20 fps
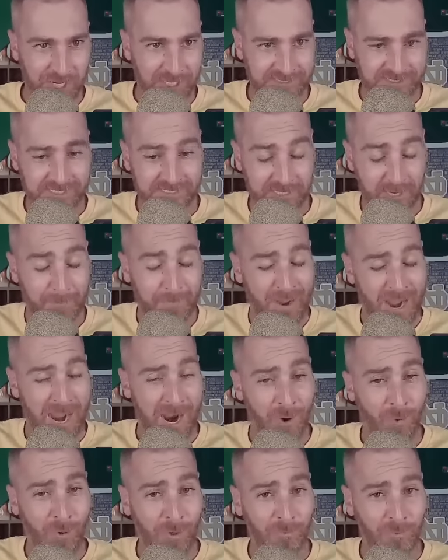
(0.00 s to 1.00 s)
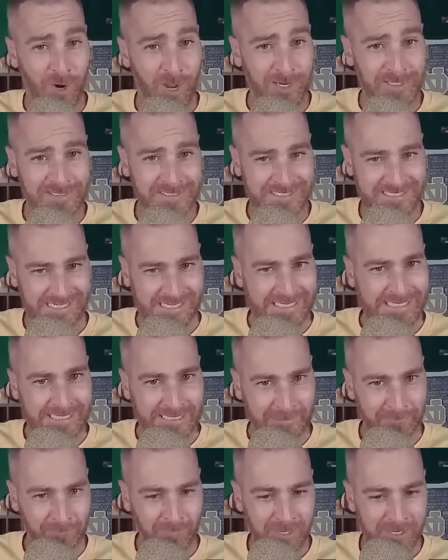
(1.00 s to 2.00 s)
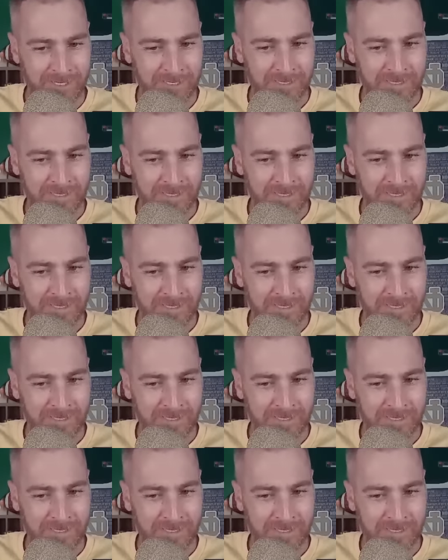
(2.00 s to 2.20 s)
us as a power run team